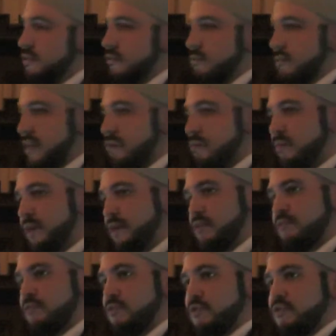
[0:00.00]
if the man and woman
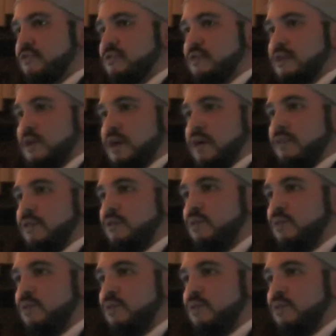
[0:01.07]
get divorced, the